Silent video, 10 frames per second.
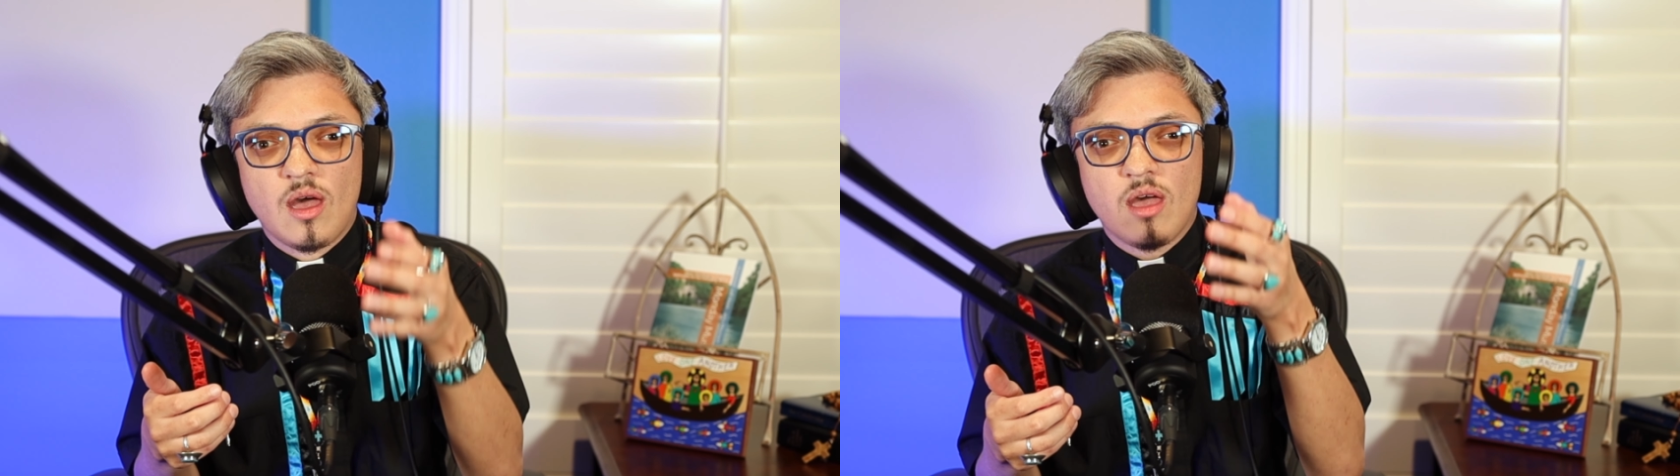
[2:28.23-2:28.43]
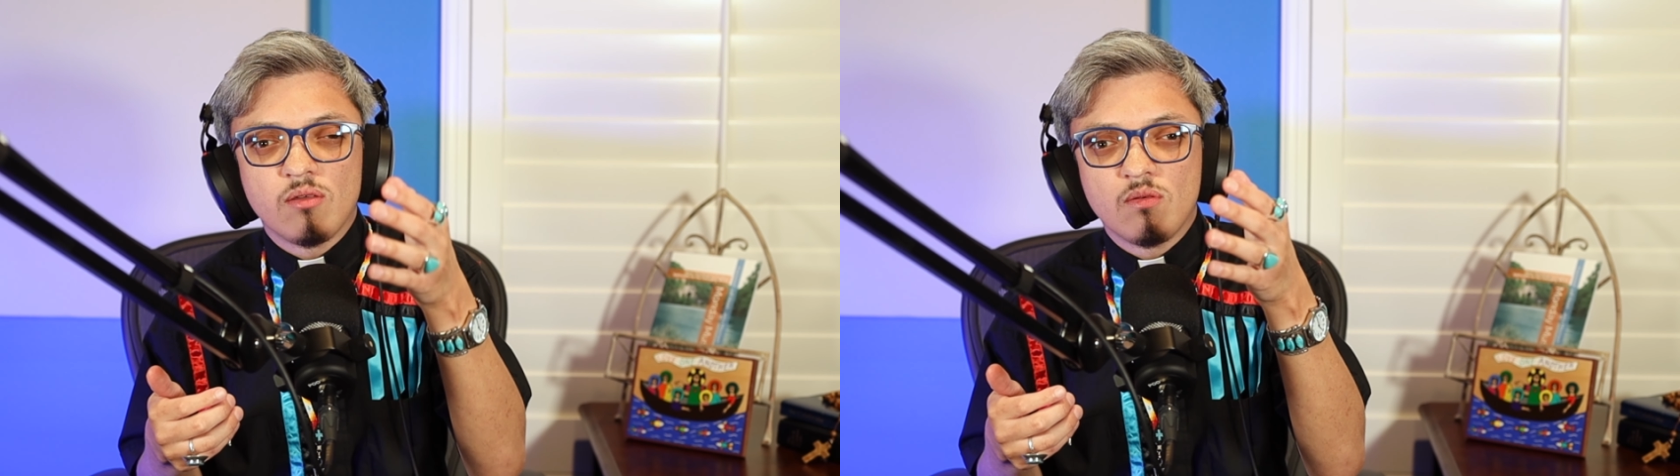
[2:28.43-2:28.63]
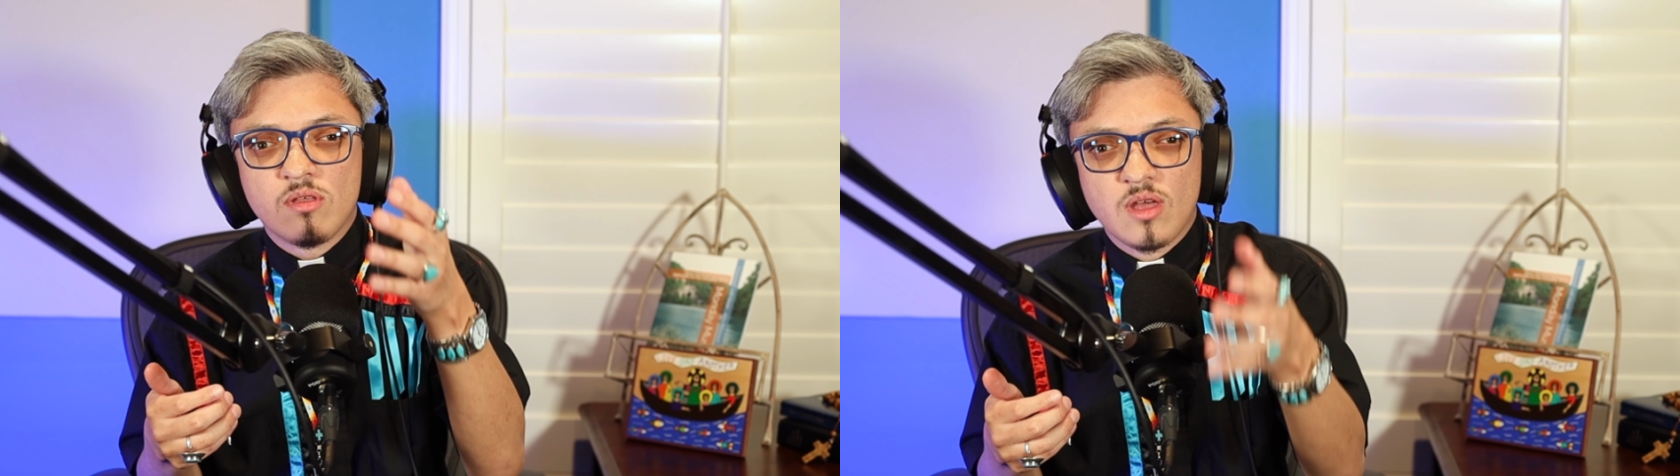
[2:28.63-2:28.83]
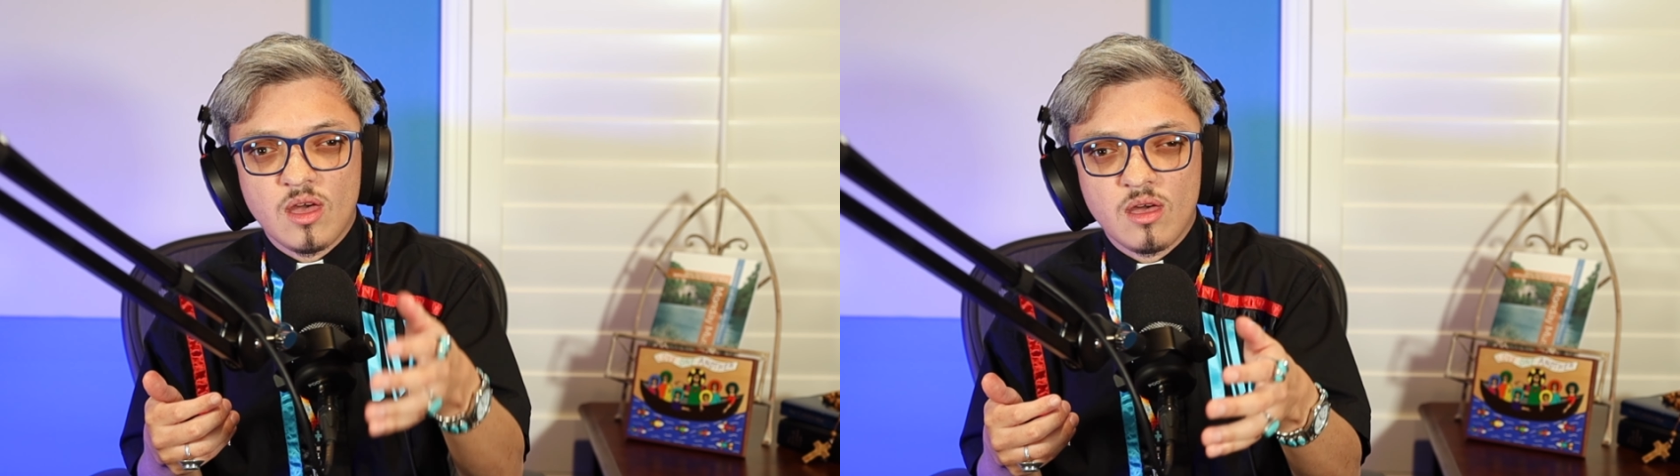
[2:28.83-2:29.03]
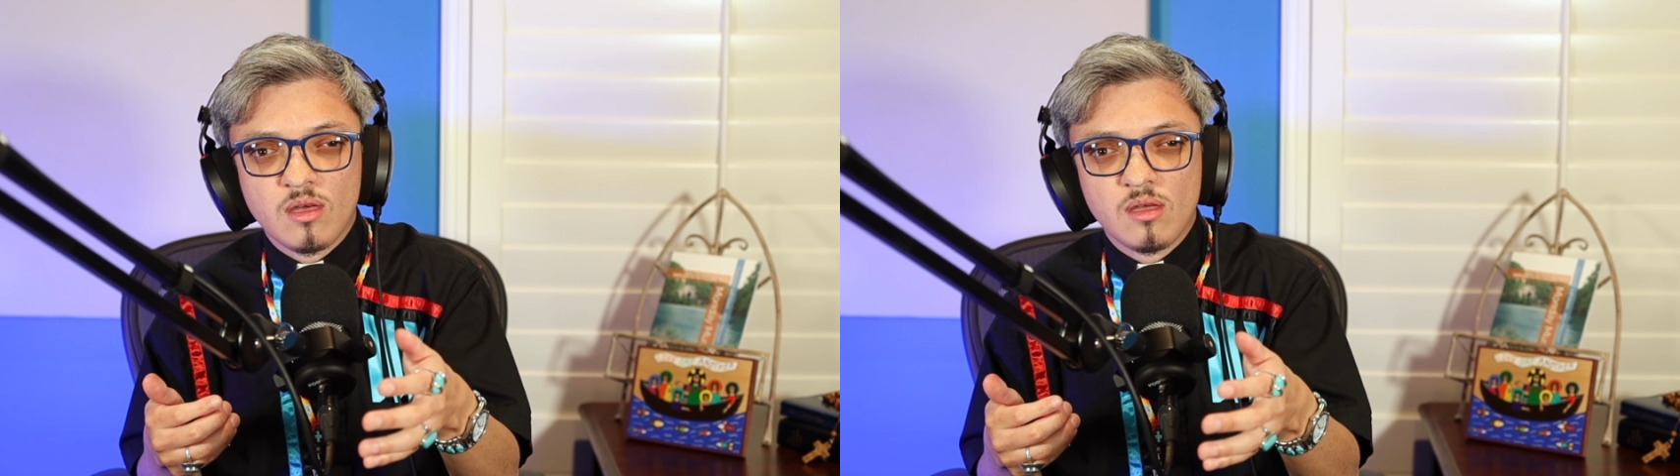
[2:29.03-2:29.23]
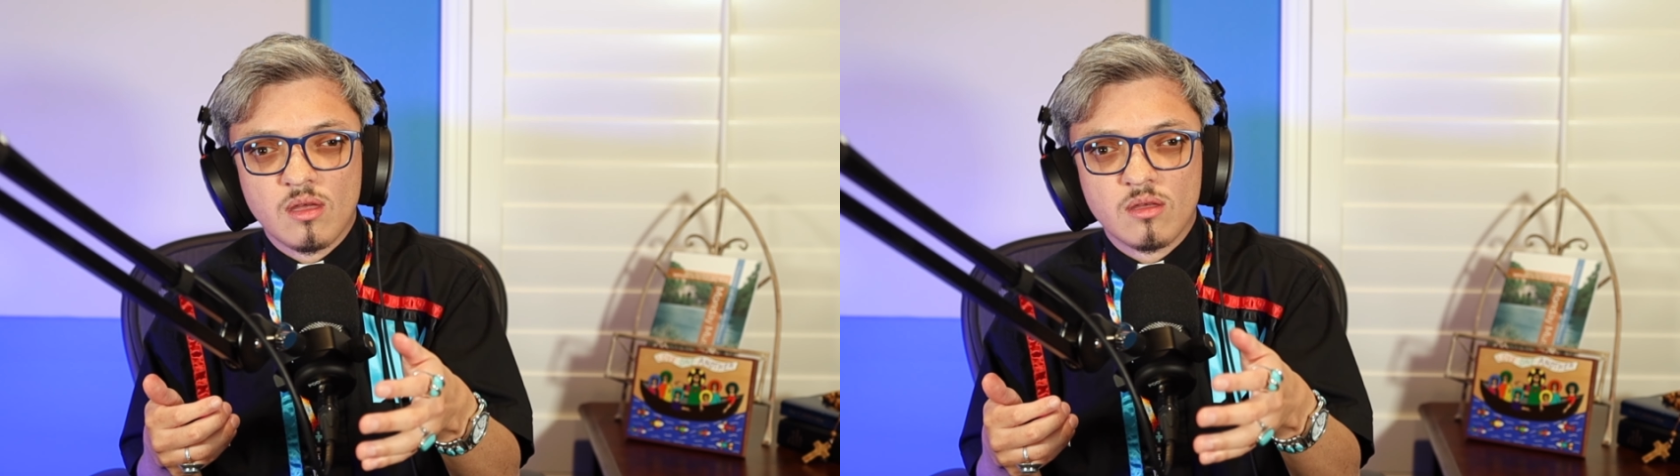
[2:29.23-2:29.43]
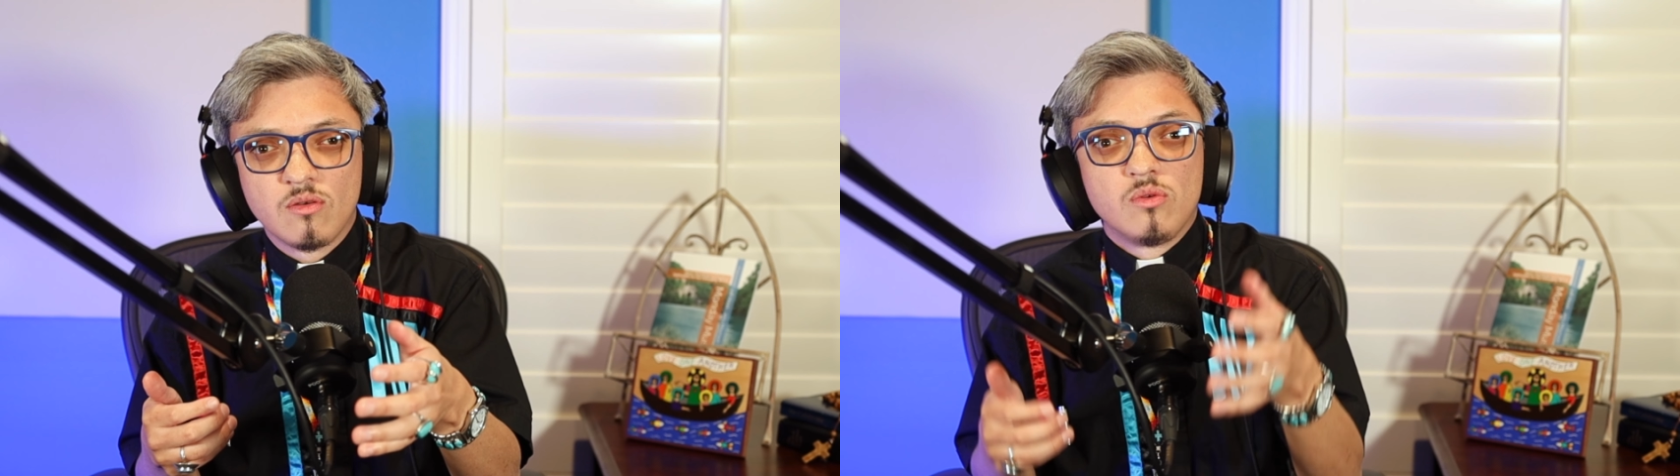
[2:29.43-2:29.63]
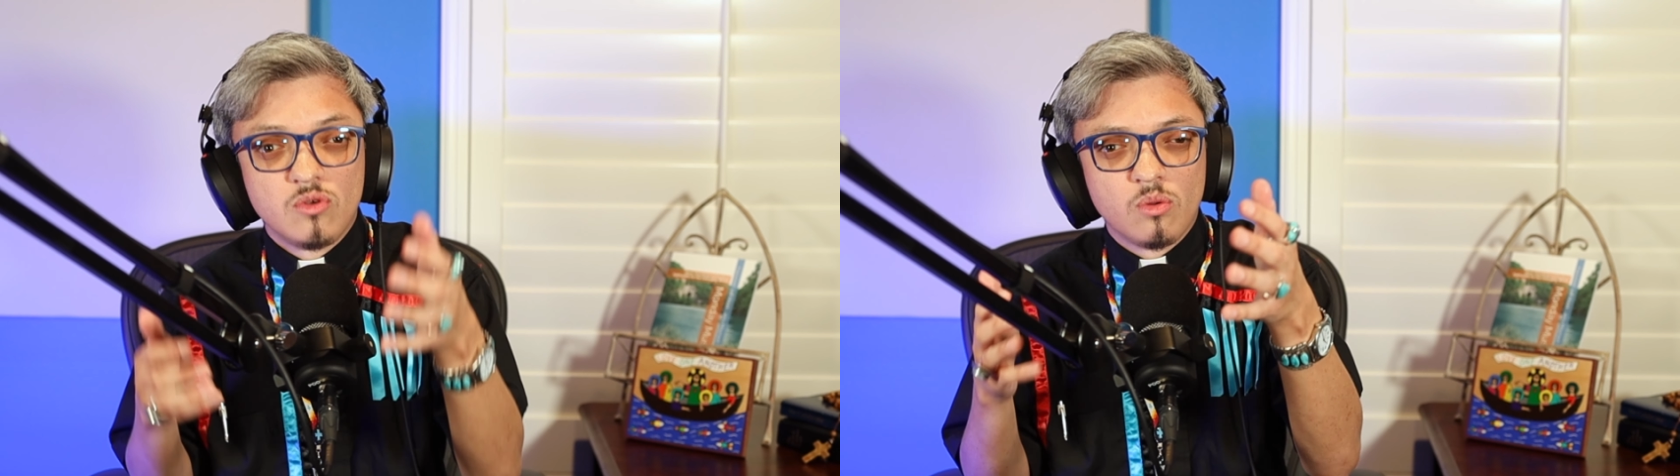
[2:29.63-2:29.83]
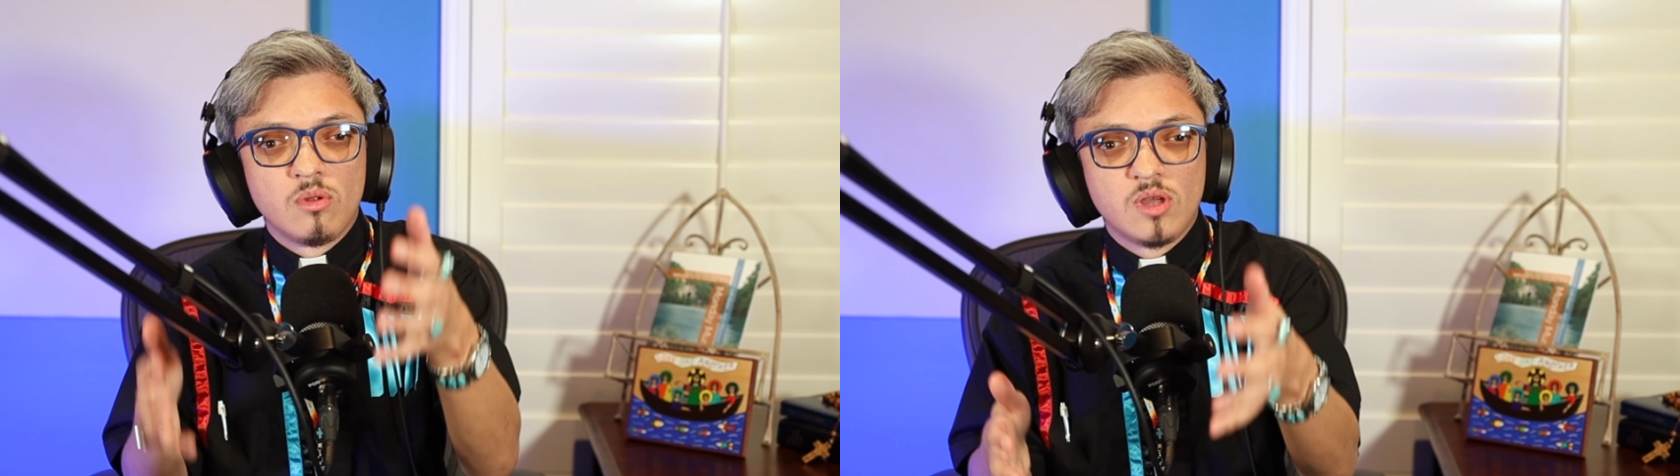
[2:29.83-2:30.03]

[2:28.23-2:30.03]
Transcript: and you say, you